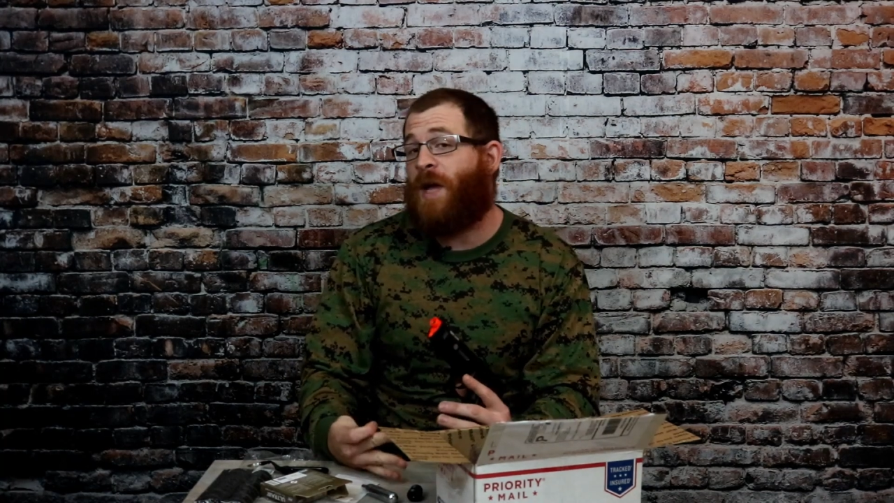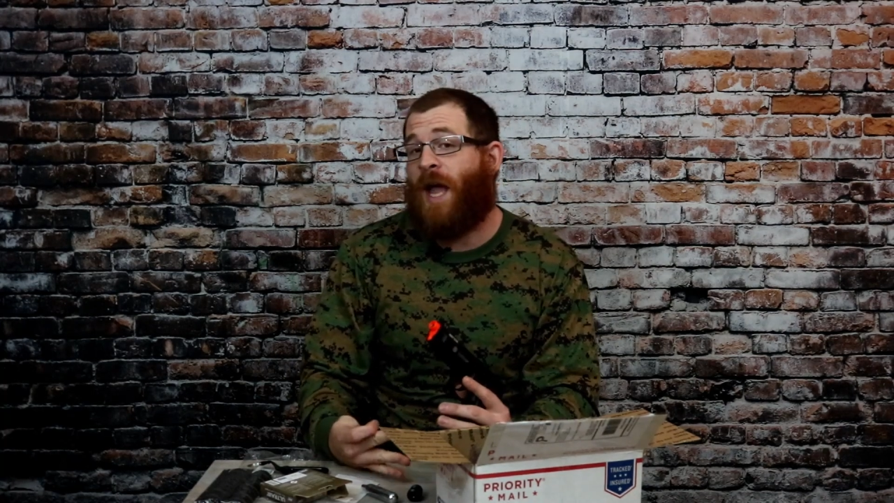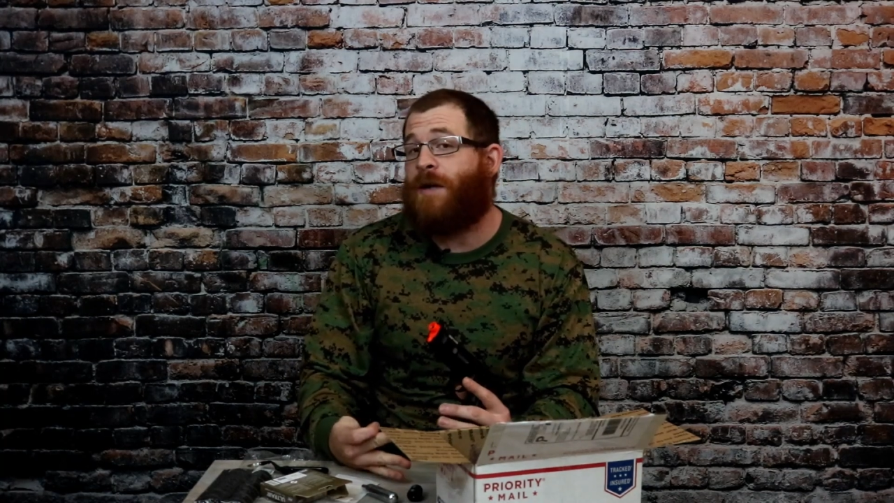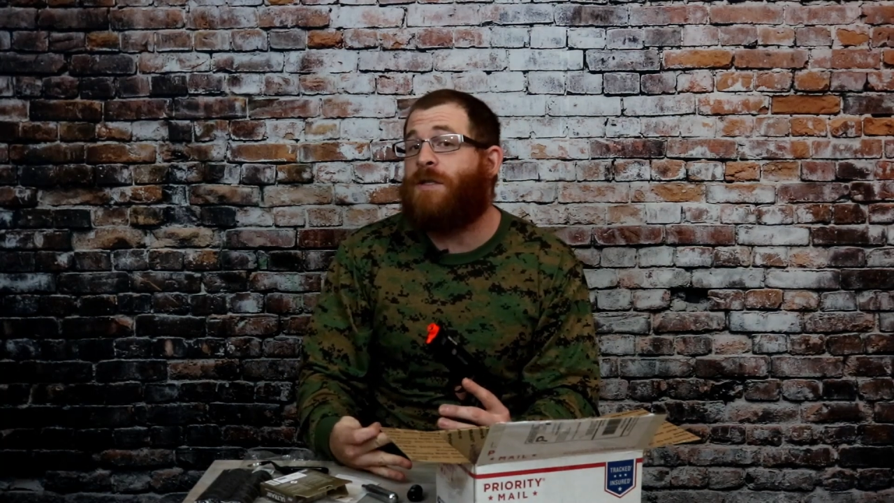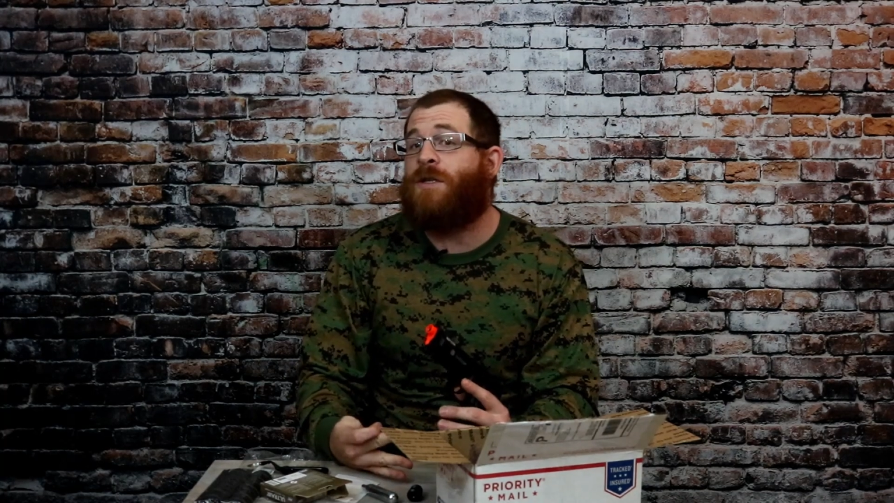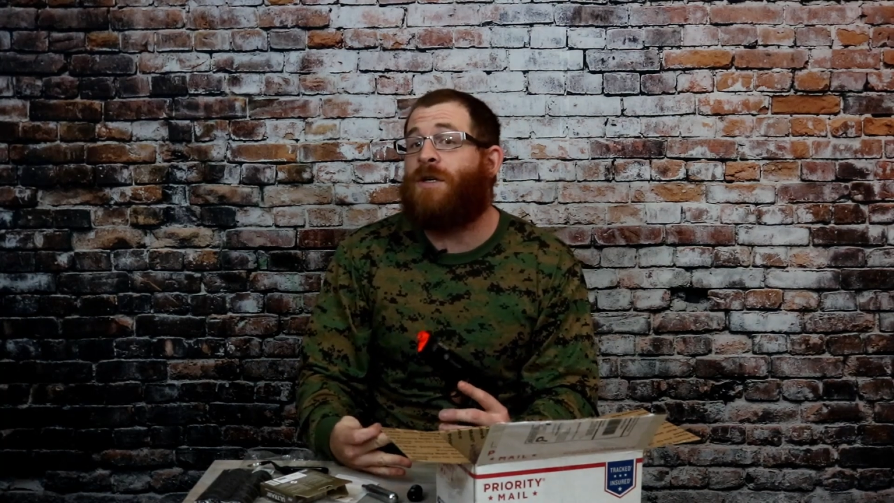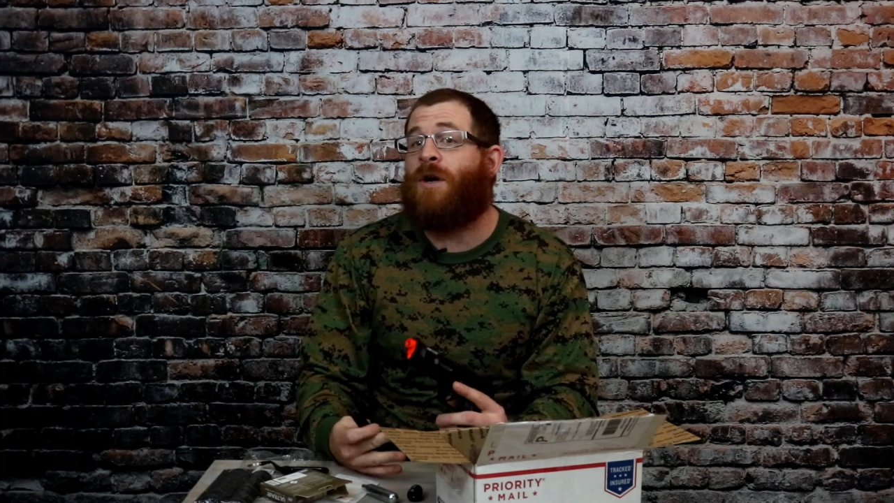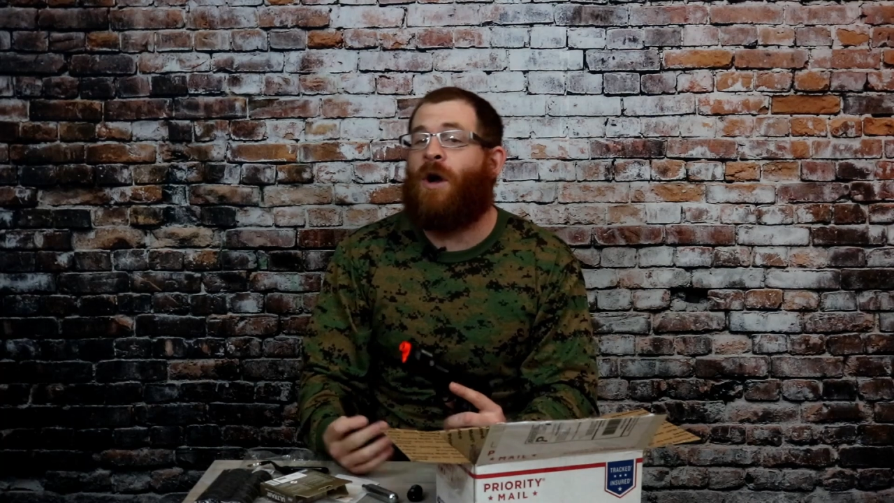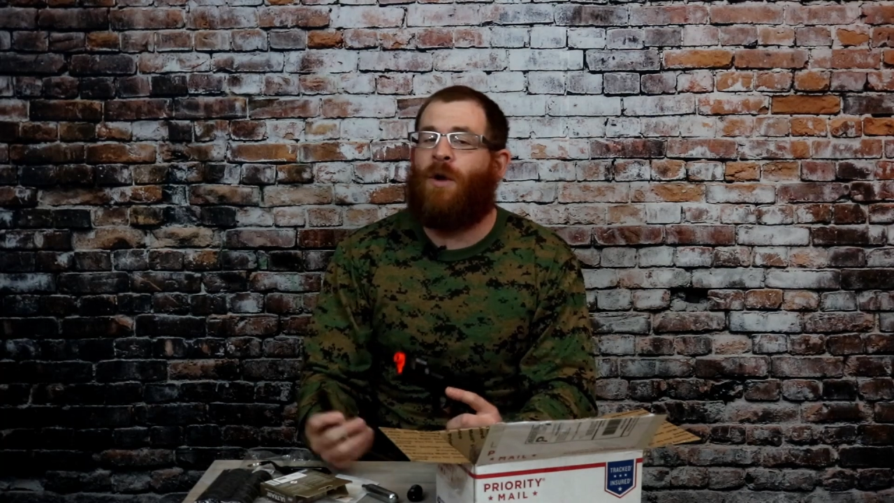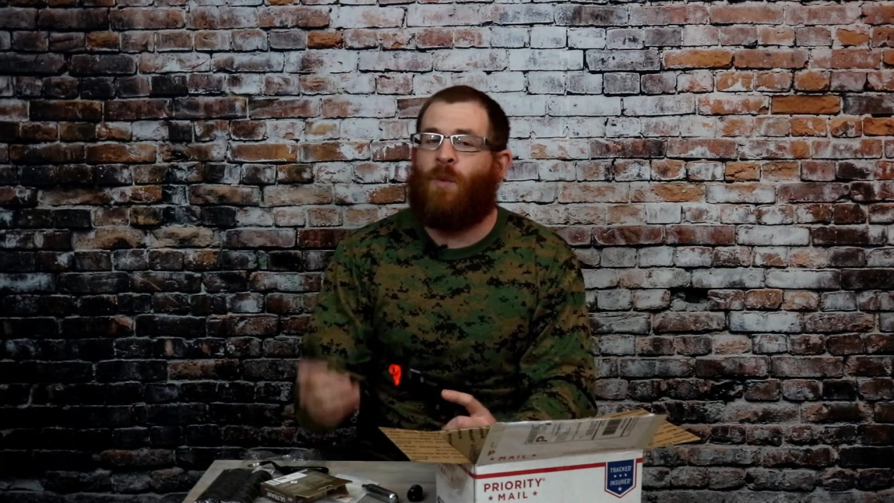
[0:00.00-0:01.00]
canister
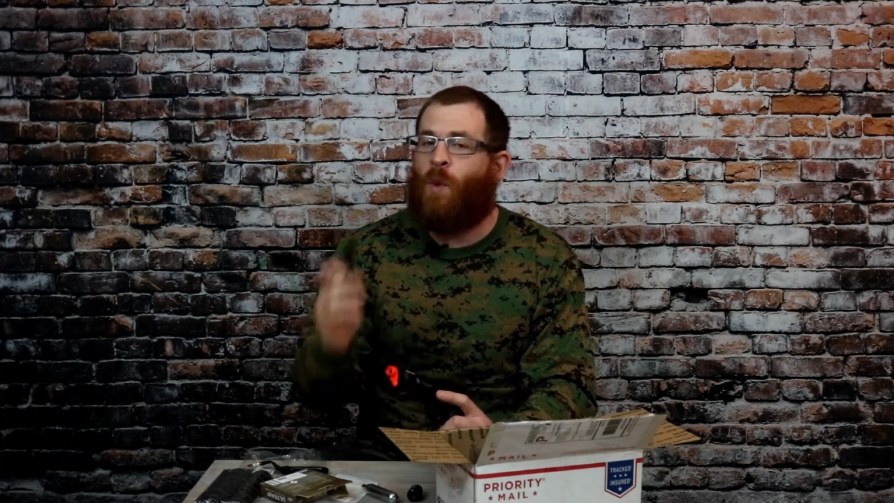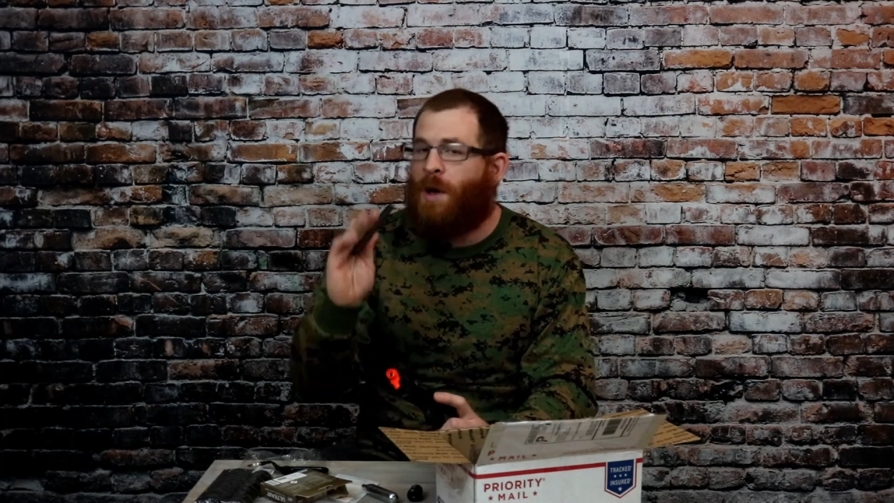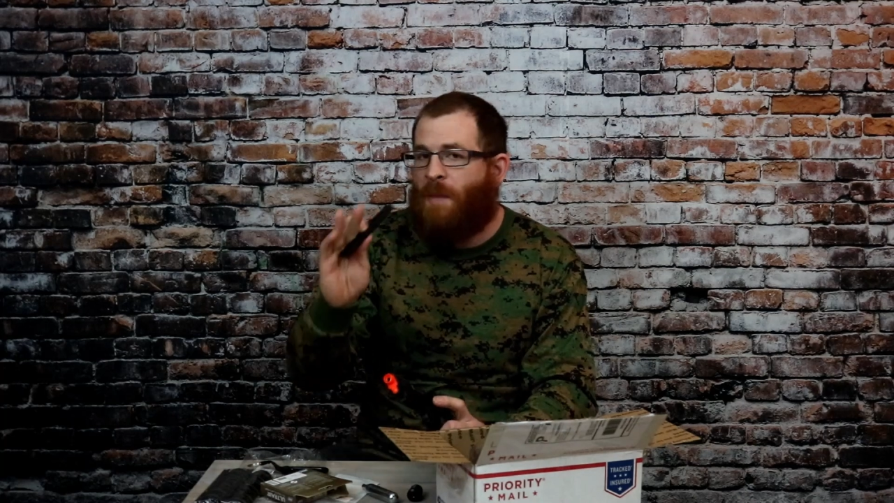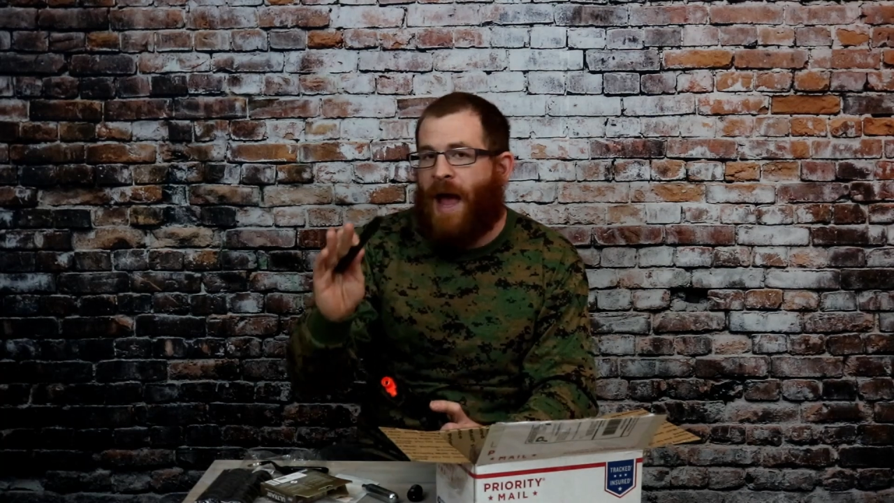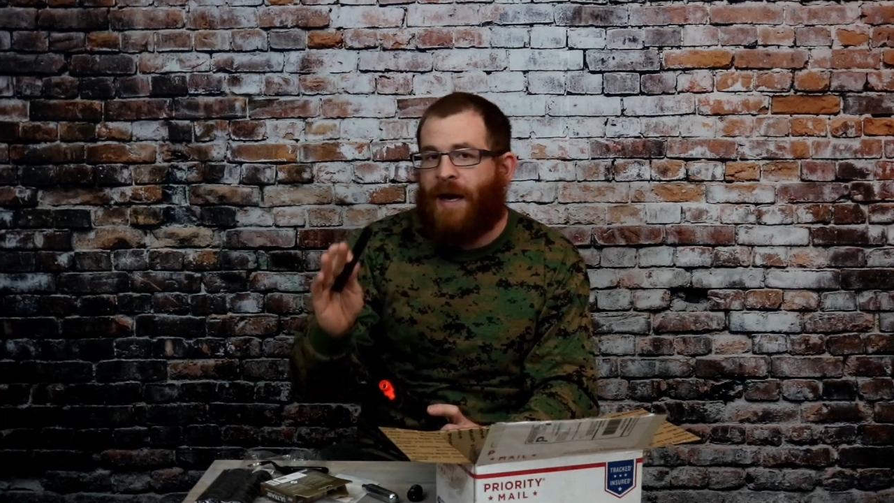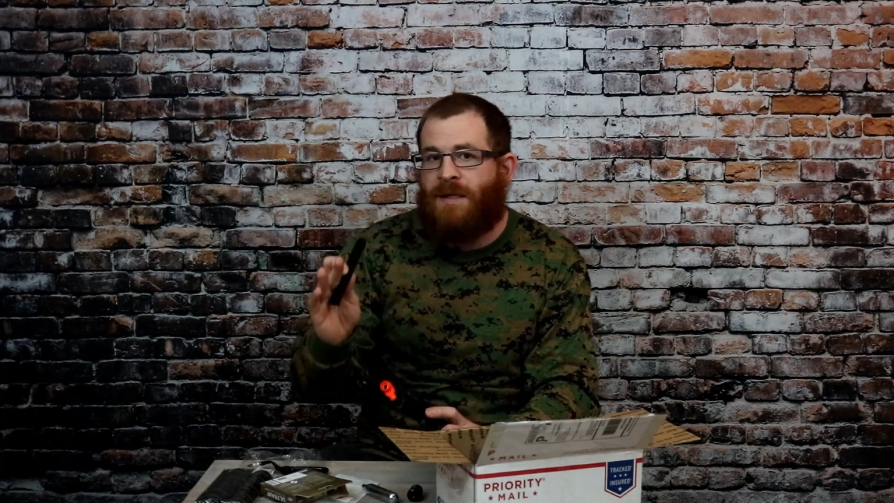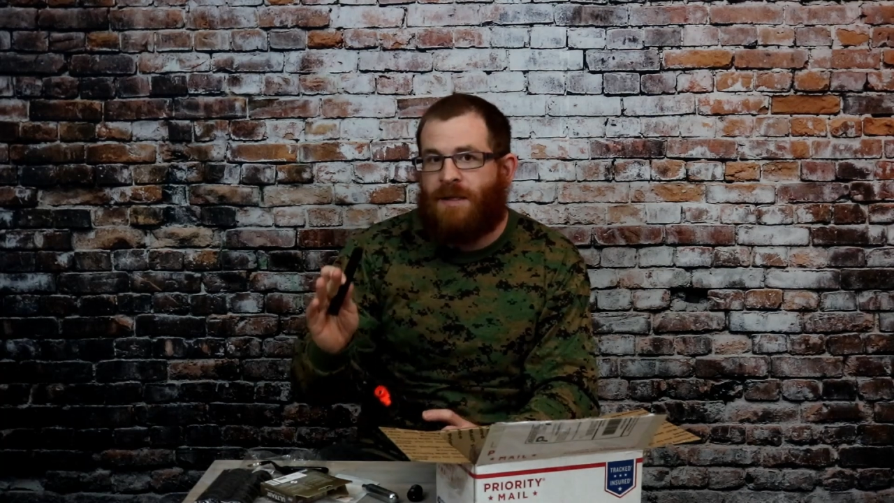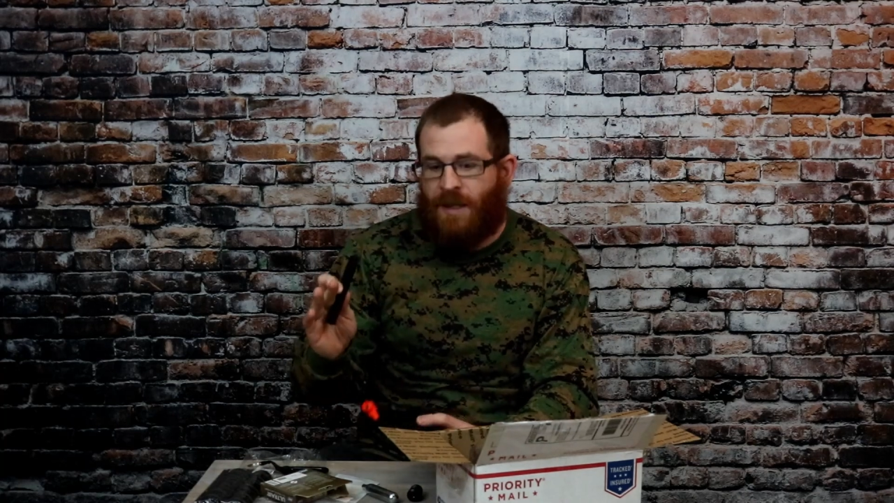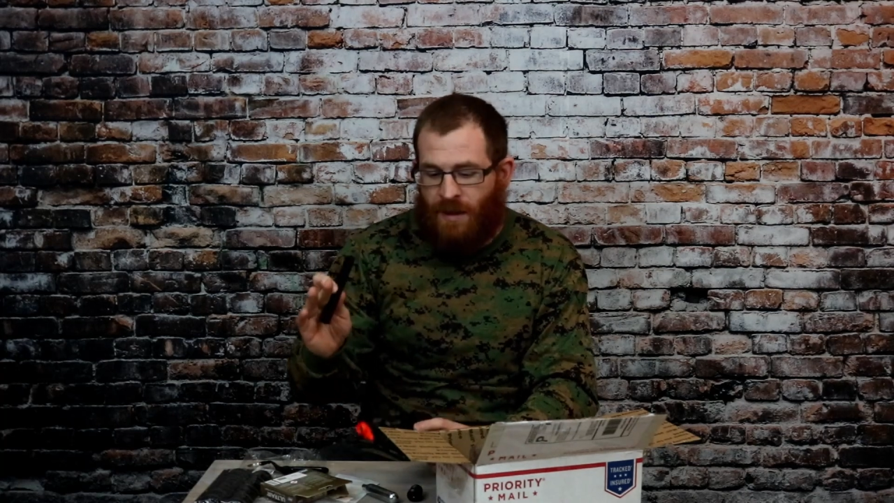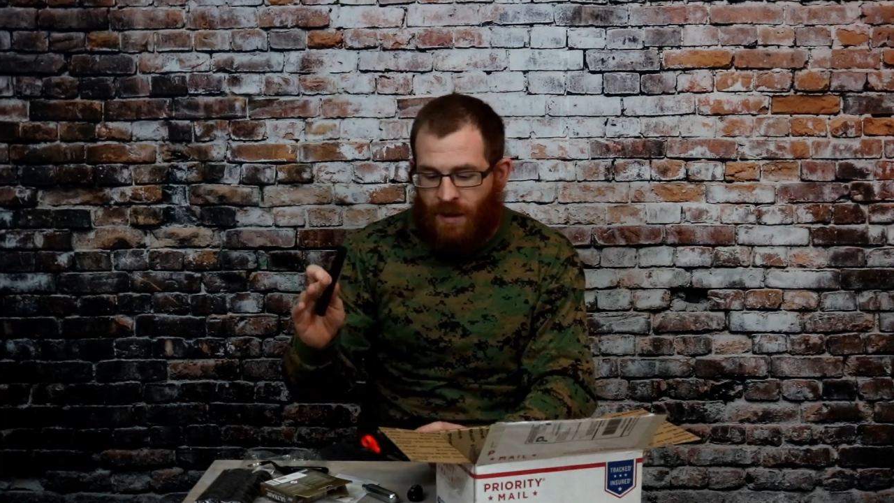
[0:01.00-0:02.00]
on one magazine.